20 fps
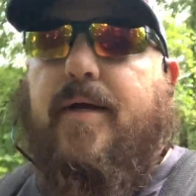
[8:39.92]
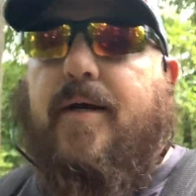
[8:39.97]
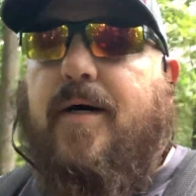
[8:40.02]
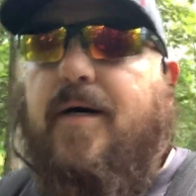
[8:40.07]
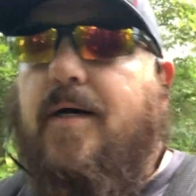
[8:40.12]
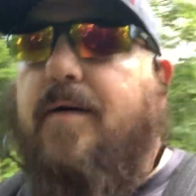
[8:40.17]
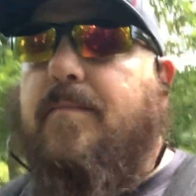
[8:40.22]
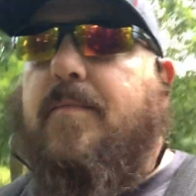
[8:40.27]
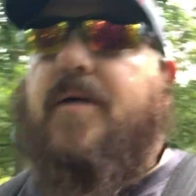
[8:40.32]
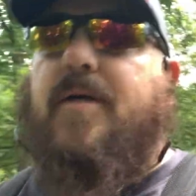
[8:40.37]

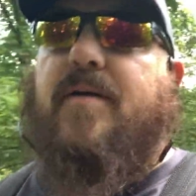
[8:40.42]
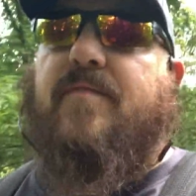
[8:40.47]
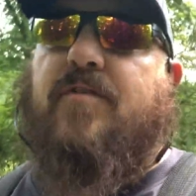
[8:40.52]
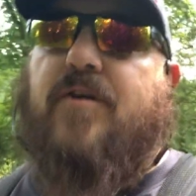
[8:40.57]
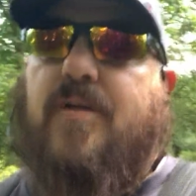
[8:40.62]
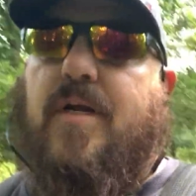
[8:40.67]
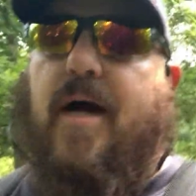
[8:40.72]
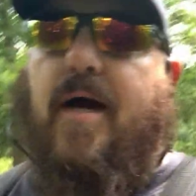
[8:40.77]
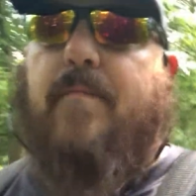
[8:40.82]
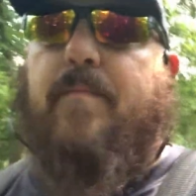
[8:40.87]
If you're
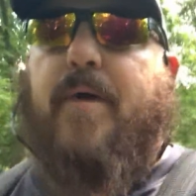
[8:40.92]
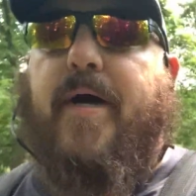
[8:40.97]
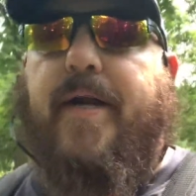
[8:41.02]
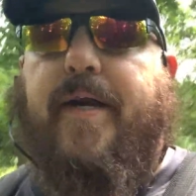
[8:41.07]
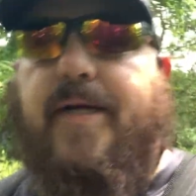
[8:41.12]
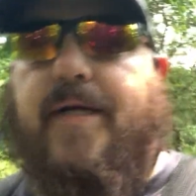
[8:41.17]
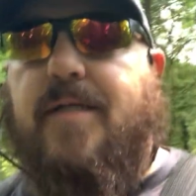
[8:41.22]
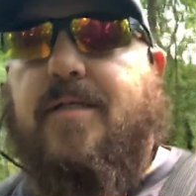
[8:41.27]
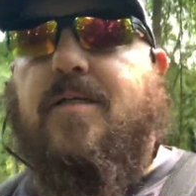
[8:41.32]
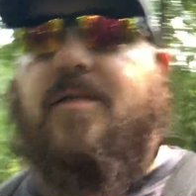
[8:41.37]

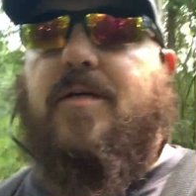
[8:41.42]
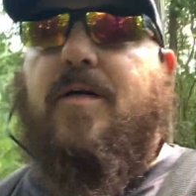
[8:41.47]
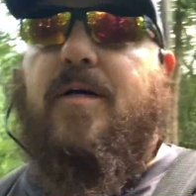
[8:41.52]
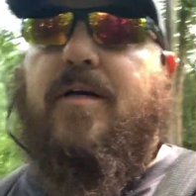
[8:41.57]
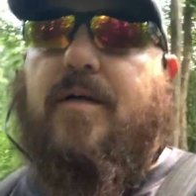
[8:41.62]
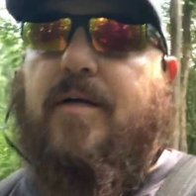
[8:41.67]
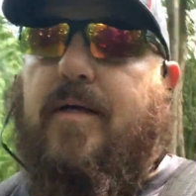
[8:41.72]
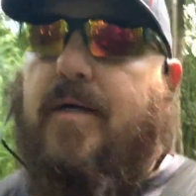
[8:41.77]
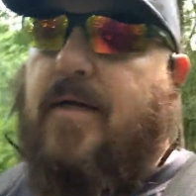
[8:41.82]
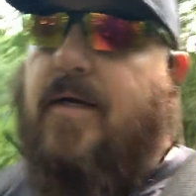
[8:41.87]
diabetic, it's
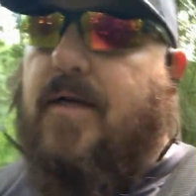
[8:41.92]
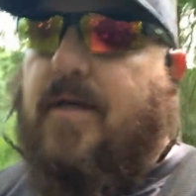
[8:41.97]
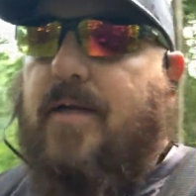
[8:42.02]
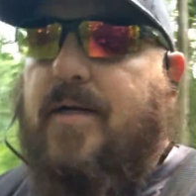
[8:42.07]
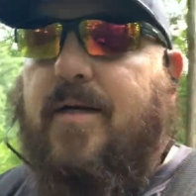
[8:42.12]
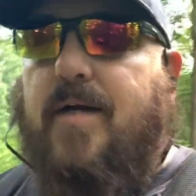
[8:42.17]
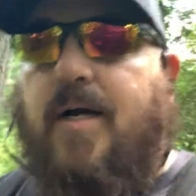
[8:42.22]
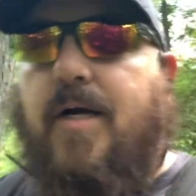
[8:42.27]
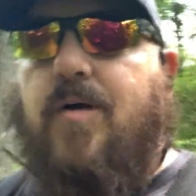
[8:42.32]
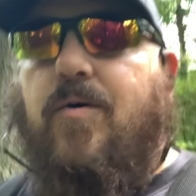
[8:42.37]

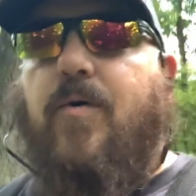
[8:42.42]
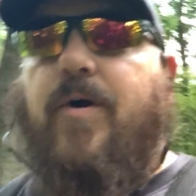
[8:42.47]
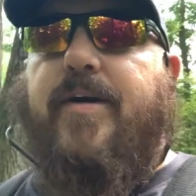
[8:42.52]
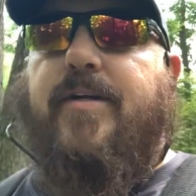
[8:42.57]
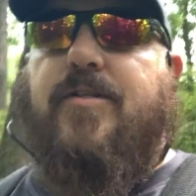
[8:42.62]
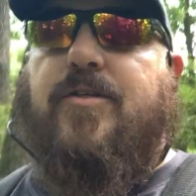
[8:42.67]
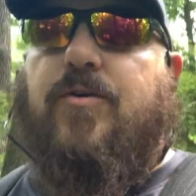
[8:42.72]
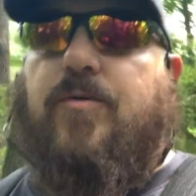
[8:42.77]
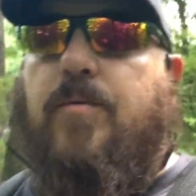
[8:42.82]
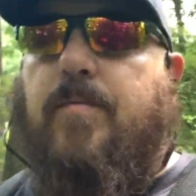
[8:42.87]
not quite
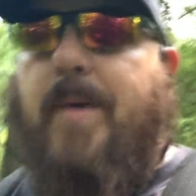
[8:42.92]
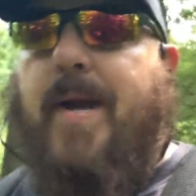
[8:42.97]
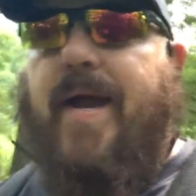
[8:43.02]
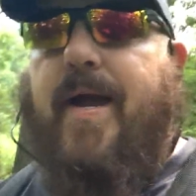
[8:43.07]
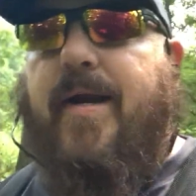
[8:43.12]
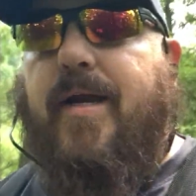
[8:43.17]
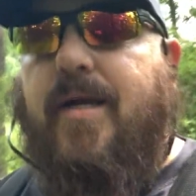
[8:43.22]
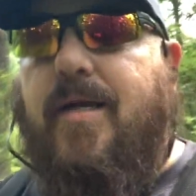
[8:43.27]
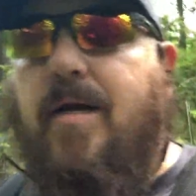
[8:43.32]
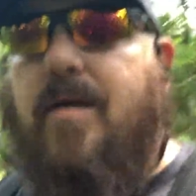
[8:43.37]
as
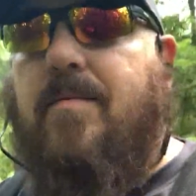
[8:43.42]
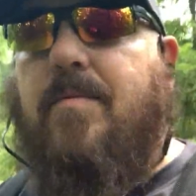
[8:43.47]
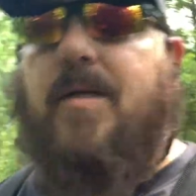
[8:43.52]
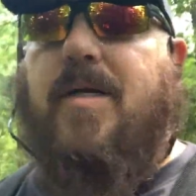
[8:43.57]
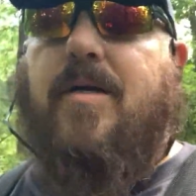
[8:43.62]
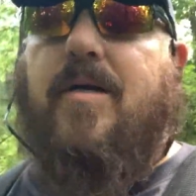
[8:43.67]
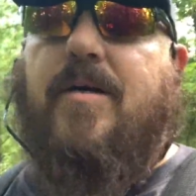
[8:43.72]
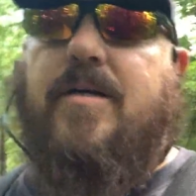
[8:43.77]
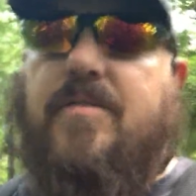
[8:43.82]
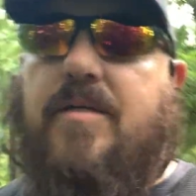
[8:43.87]
dramatic
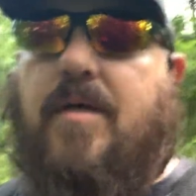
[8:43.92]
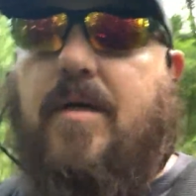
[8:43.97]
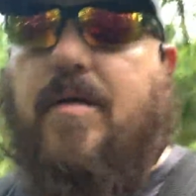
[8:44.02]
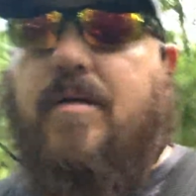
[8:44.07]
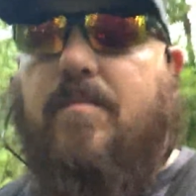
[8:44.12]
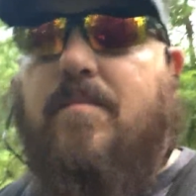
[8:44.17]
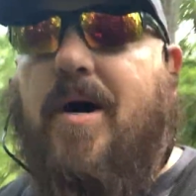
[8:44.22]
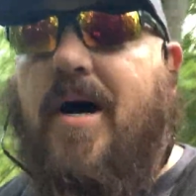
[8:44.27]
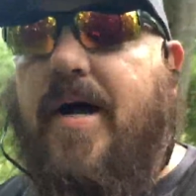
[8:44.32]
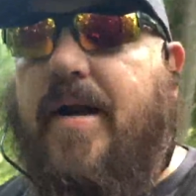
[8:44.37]
because
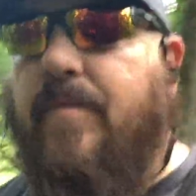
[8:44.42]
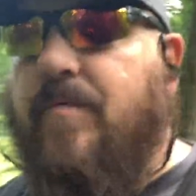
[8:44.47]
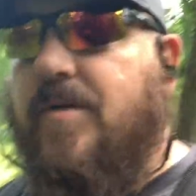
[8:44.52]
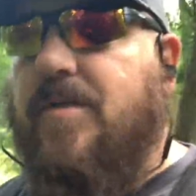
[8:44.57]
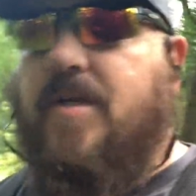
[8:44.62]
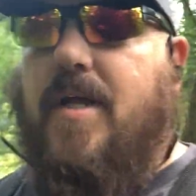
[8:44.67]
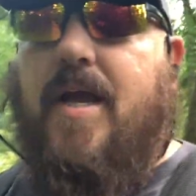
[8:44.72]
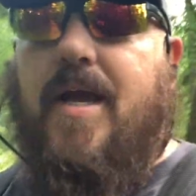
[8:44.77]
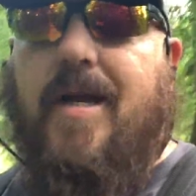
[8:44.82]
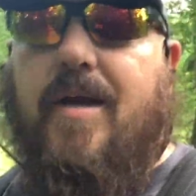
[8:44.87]
your body wants
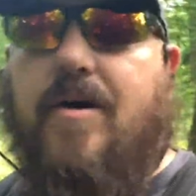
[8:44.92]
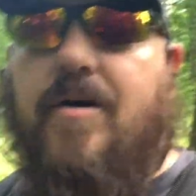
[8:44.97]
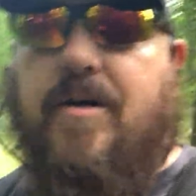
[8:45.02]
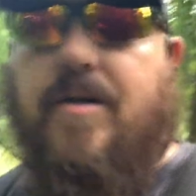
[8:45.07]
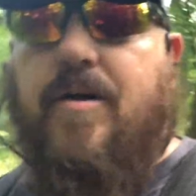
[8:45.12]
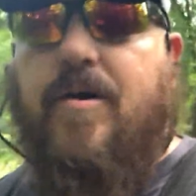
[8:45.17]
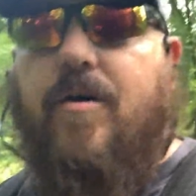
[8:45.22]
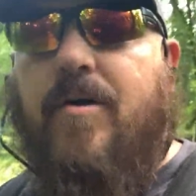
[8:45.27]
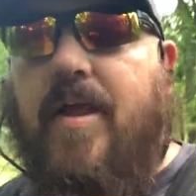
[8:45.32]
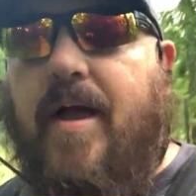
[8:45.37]
to hang on
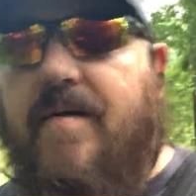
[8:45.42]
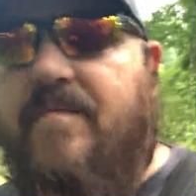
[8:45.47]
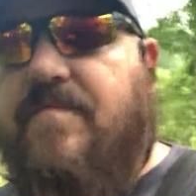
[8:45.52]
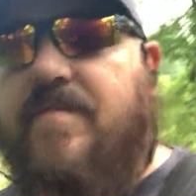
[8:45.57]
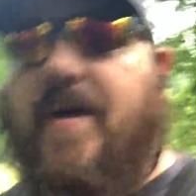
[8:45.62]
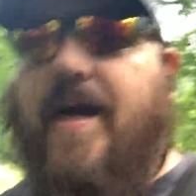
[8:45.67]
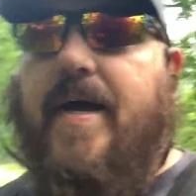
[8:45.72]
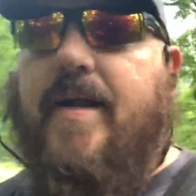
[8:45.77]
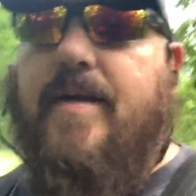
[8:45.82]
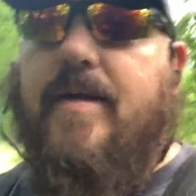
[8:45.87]
to all that
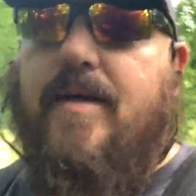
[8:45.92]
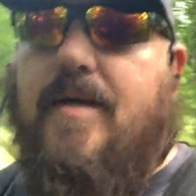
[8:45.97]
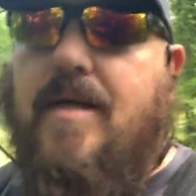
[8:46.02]
fat.